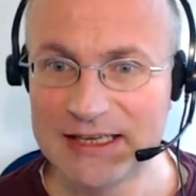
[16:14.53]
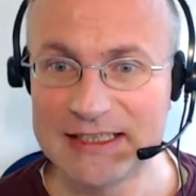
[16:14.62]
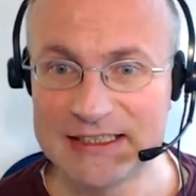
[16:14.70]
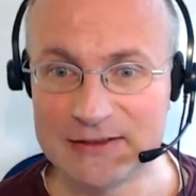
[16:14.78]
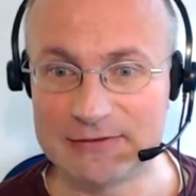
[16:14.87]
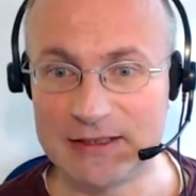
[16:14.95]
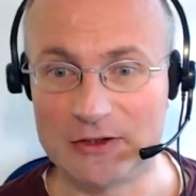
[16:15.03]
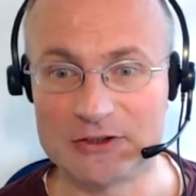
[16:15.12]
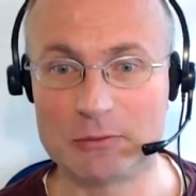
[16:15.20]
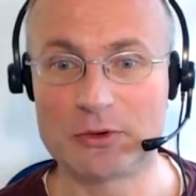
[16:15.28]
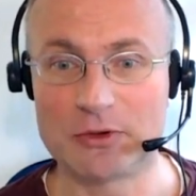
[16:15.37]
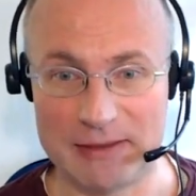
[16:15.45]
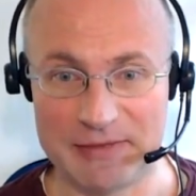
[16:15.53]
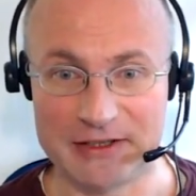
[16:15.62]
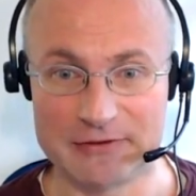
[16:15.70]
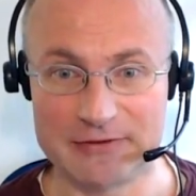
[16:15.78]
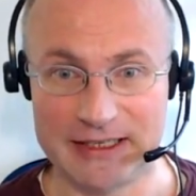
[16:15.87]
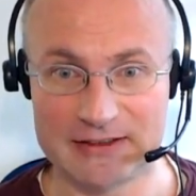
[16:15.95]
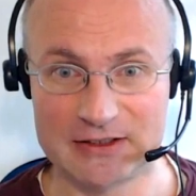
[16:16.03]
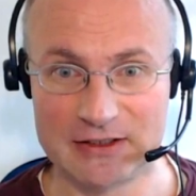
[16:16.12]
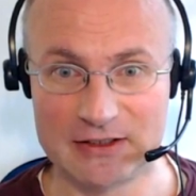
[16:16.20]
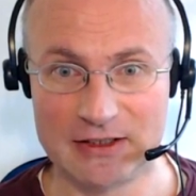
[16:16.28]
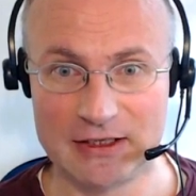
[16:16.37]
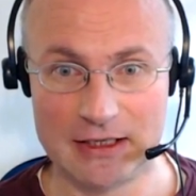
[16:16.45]
He found a priming effect.
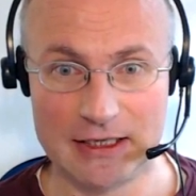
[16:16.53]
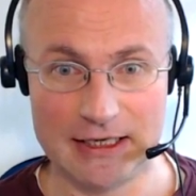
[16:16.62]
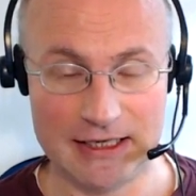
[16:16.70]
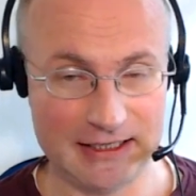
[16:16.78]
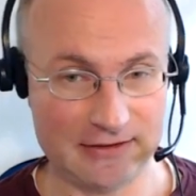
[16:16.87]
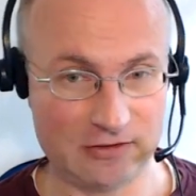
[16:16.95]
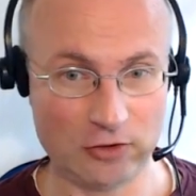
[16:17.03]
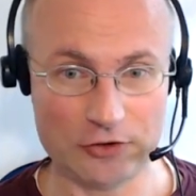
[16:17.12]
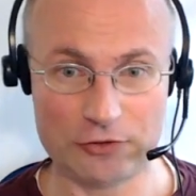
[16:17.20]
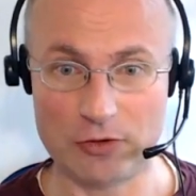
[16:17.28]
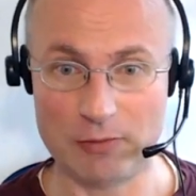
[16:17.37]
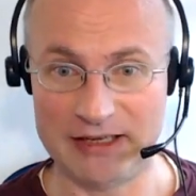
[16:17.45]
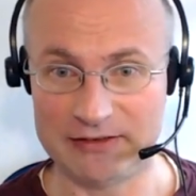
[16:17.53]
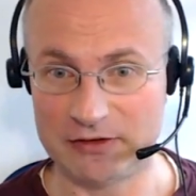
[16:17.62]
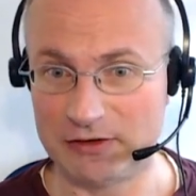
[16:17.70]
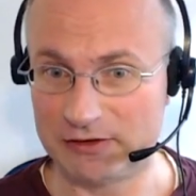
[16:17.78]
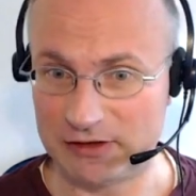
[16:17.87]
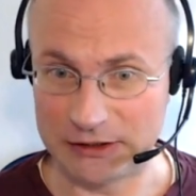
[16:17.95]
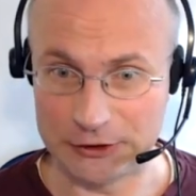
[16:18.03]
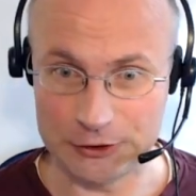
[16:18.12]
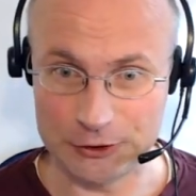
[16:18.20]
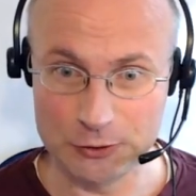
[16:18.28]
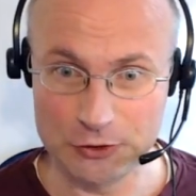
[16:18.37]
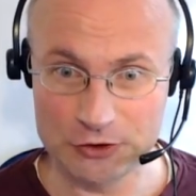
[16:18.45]
It's not tremendously
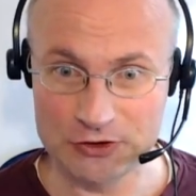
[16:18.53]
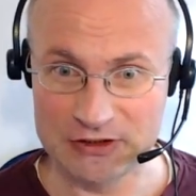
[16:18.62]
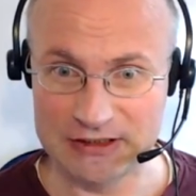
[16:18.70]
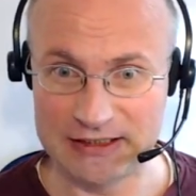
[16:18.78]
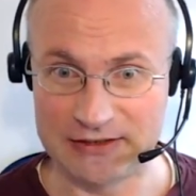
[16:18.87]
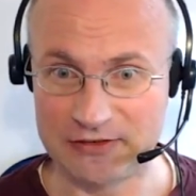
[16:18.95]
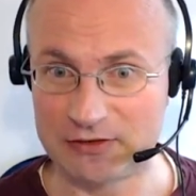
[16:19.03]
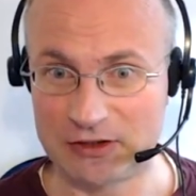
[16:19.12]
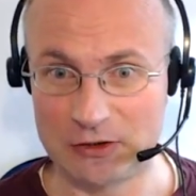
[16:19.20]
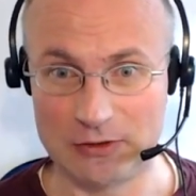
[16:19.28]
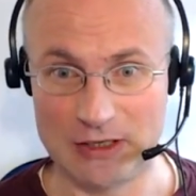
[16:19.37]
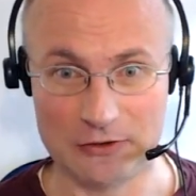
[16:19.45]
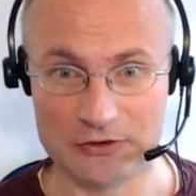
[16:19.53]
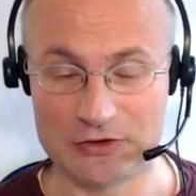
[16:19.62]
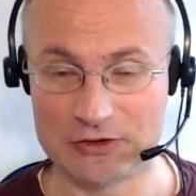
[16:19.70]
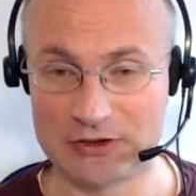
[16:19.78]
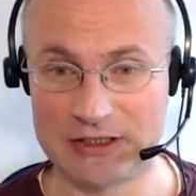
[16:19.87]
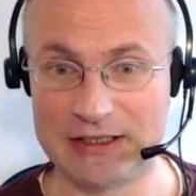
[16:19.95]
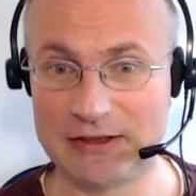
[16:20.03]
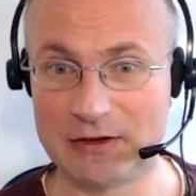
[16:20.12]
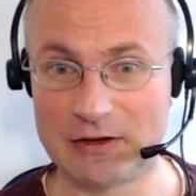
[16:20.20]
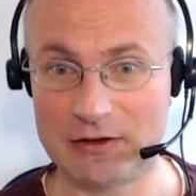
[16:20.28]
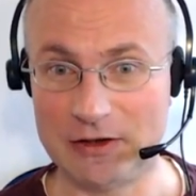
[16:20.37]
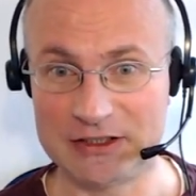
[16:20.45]
huge. It's around
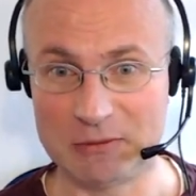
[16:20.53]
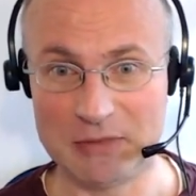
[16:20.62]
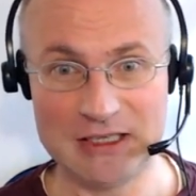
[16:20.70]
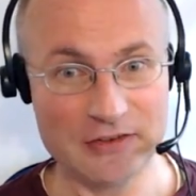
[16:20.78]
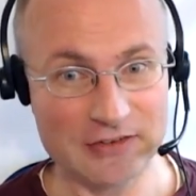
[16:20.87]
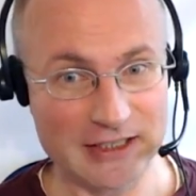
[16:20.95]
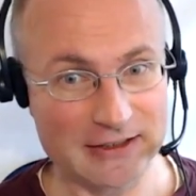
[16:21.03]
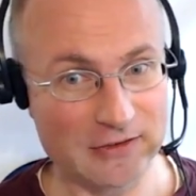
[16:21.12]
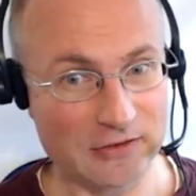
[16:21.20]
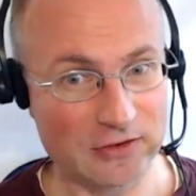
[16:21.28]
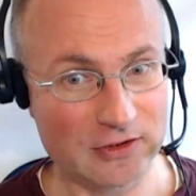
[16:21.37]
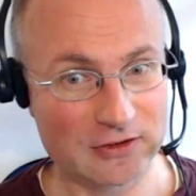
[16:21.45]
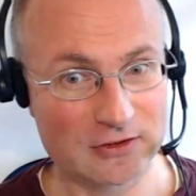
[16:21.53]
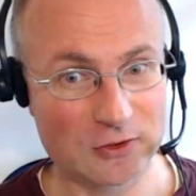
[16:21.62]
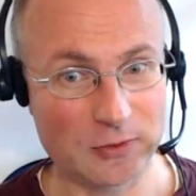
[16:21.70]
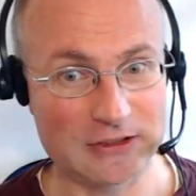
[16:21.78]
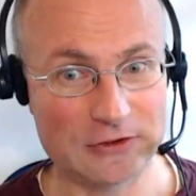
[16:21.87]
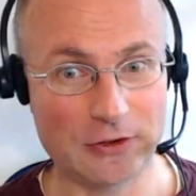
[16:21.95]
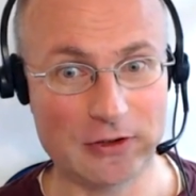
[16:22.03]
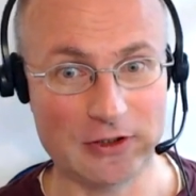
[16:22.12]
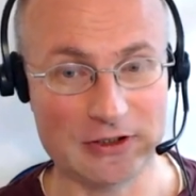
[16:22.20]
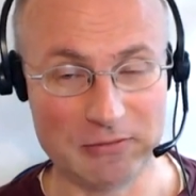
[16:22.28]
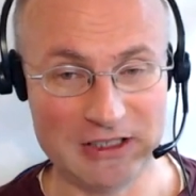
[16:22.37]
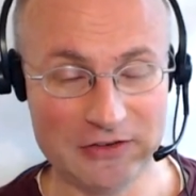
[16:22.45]
30 milliseconds, 20 to
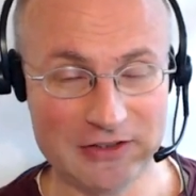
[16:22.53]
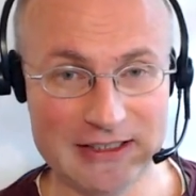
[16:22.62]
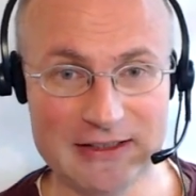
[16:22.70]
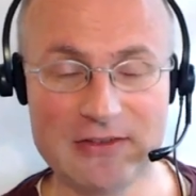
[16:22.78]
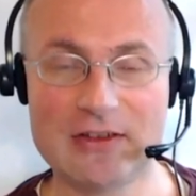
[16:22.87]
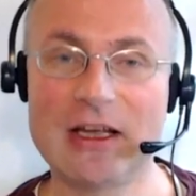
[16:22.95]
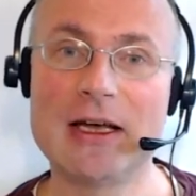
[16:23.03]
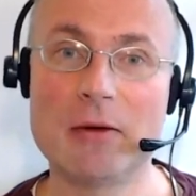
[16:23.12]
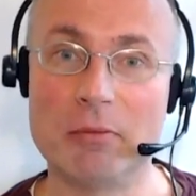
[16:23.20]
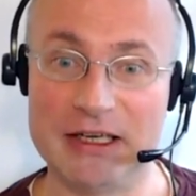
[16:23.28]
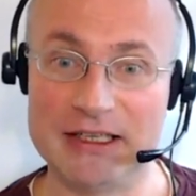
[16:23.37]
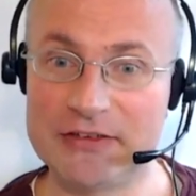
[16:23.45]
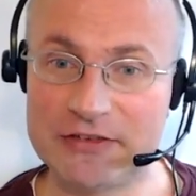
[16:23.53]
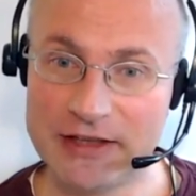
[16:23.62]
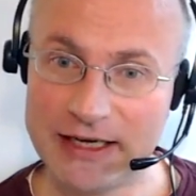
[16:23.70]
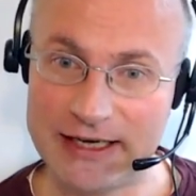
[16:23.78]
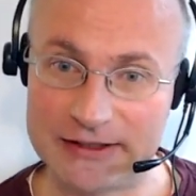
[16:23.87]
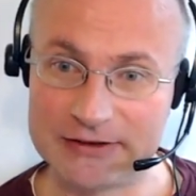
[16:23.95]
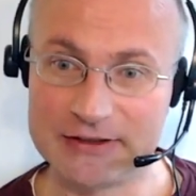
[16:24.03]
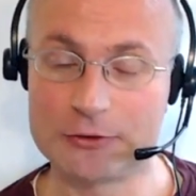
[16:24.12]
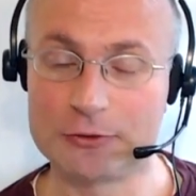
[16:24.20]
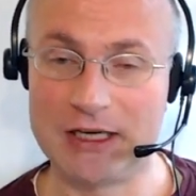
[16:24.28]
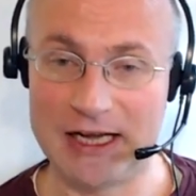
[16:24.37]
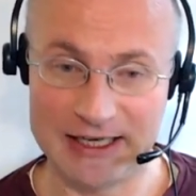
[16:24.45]
30 milliseconds, but it's there.
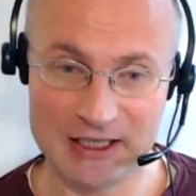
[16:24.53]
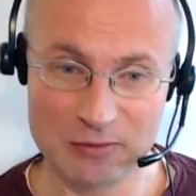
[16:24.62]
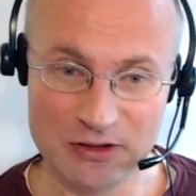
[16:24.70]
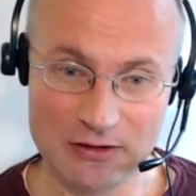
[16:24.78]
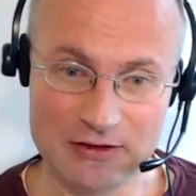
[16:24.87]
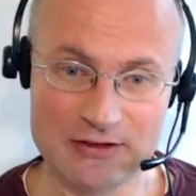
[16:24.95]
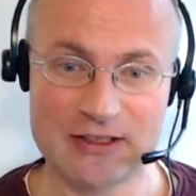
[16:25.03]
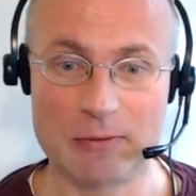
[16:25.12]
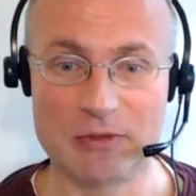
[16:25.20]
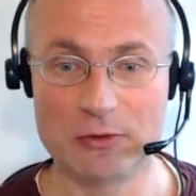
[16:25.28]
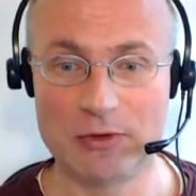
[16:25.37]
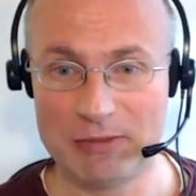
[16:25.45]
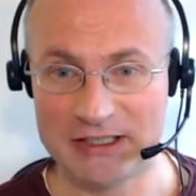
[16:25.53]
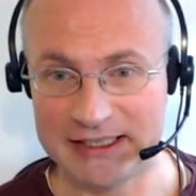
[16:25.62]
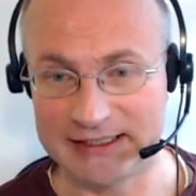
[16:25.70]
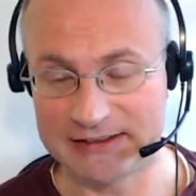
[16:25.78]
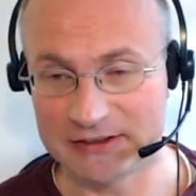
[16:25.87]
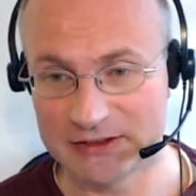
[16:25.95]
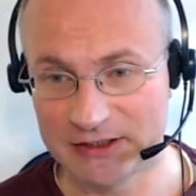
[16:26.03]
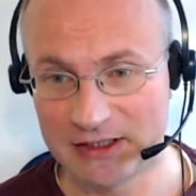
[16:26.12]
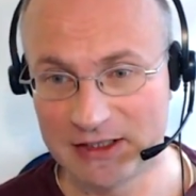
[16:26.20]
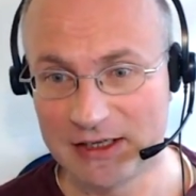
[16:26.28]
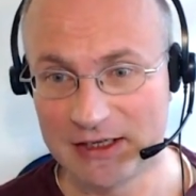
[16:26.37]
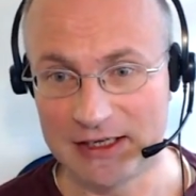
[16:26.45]
It's reliable. It can be replicated.
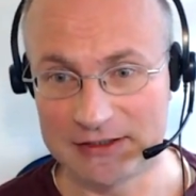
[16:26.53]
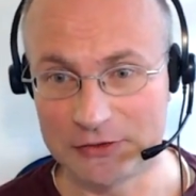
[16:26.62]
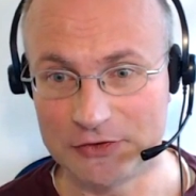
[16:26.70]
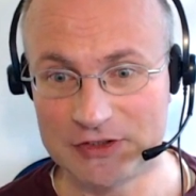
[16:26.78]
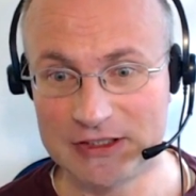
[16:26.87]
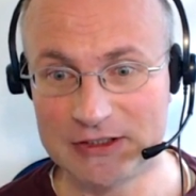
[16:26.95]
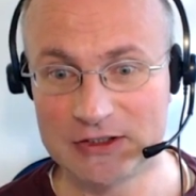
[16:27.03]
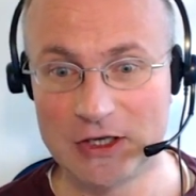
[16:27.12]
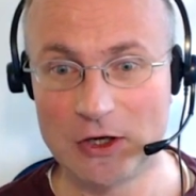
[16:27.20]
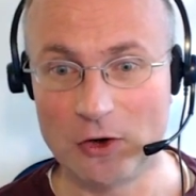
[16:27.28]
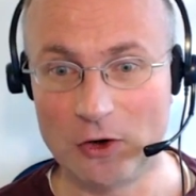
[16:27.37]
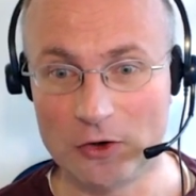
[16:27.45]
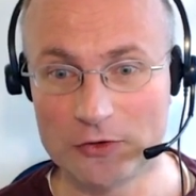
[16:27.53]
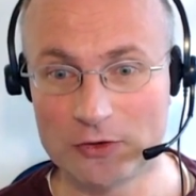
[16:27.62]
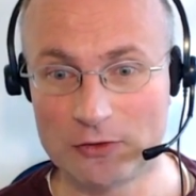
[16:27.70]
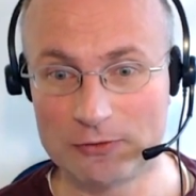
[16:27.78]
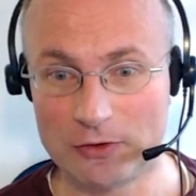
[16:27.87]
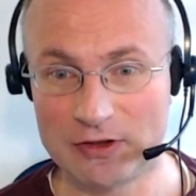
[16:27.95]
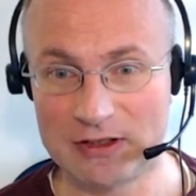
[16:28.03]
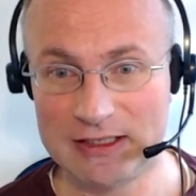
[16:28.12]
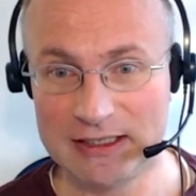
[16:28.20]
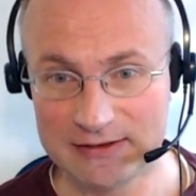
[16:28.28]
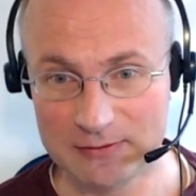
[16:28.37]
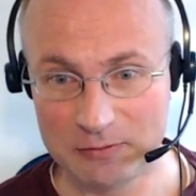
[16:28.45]
And you see it also for the
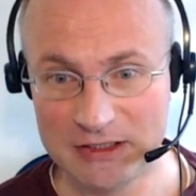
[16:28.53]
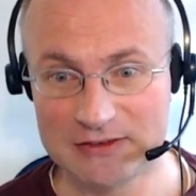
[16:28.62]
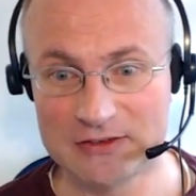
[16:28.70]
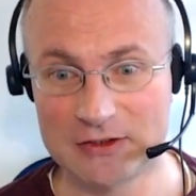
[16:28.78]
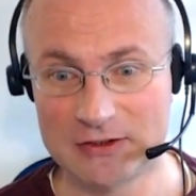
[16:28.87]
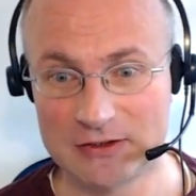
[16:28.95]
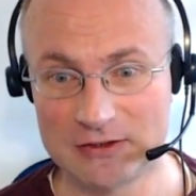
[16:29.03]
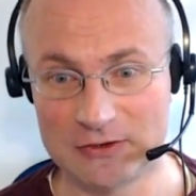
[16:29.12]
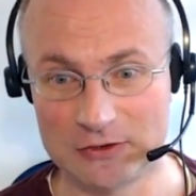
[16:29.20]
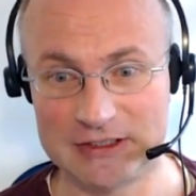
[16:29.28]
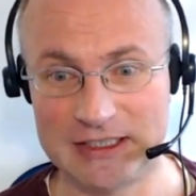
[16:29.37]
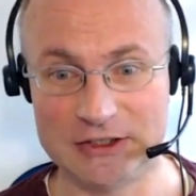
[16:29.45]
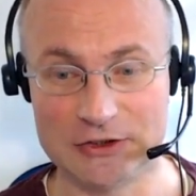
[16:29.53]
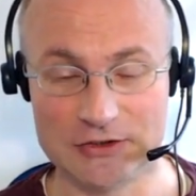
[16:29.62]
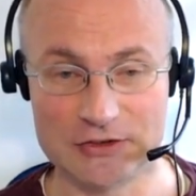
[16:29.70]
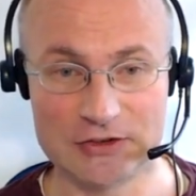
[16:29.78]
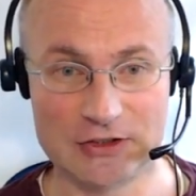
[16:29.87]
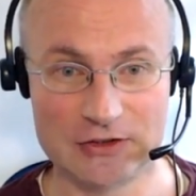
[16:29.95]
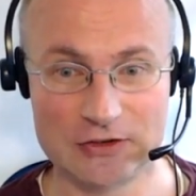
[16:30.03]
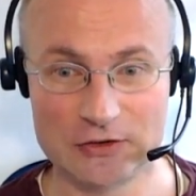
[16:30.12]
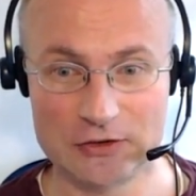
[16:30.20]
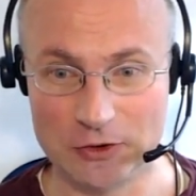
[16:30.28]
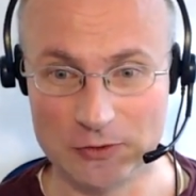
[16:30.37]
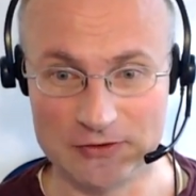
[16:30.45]
mixed notations.
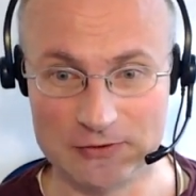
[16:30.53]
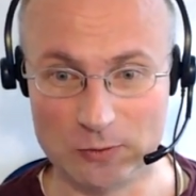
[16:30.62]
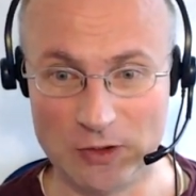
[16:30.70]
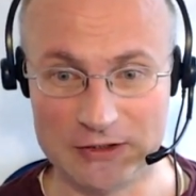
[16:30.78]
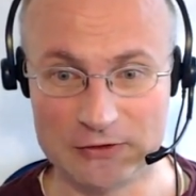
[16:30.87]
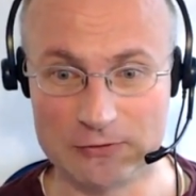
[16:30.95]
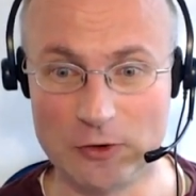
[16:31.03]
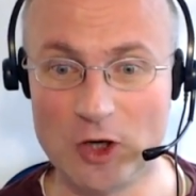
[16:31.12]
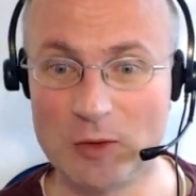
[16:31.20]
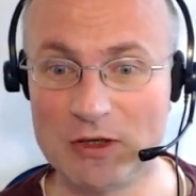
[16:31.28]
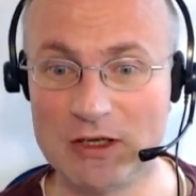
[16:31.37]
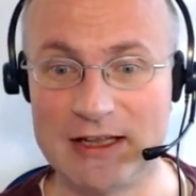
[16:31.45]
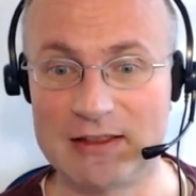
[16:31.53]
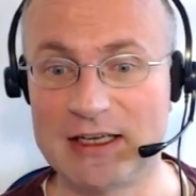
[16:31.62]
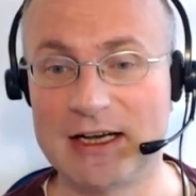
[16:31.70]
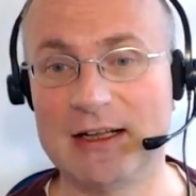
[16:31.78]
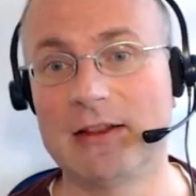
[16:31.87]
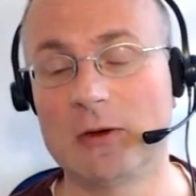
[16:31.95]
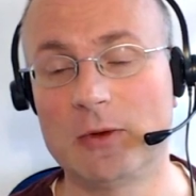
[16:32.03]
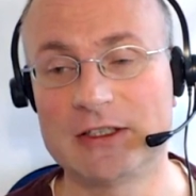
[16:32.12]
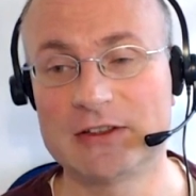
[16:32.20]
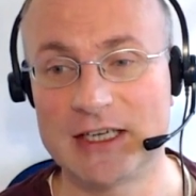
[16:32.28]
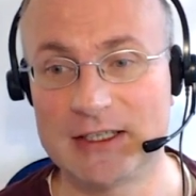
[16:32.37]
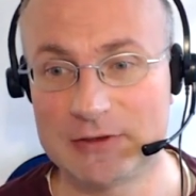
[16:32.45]
So if one is verbal and the other one
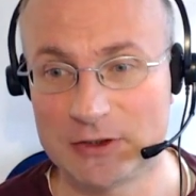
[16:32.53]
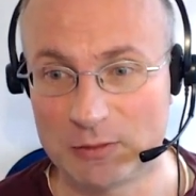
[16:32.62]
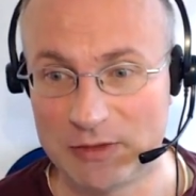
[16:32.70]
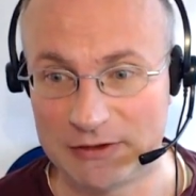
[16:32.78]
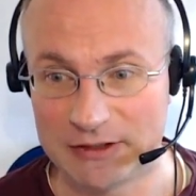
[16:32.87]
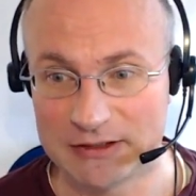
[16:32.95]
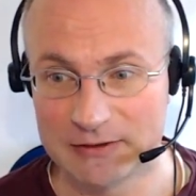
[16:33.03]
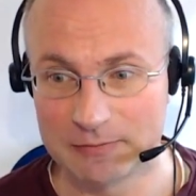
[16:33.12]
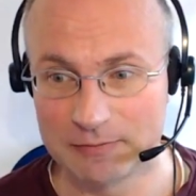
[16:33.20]
is alphanumeric.